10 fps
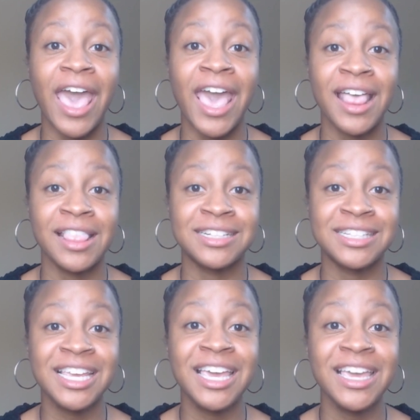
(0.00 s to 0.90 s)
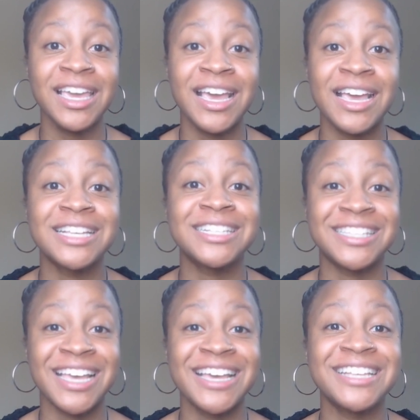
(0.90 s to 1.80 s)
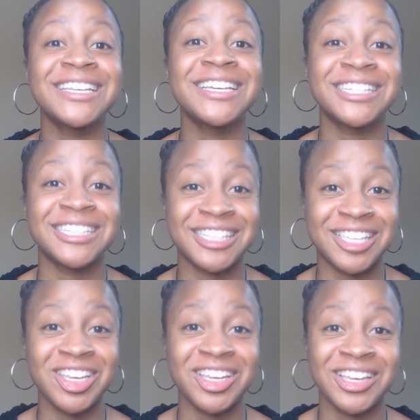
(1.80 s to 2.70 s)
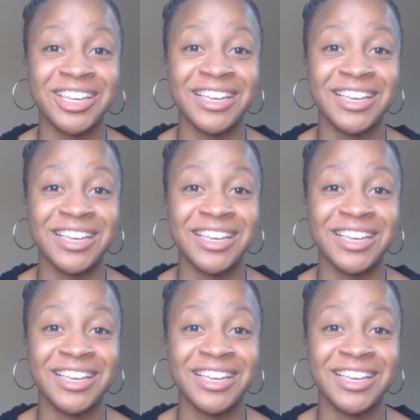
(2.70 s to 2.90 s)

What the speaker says: And the T says T.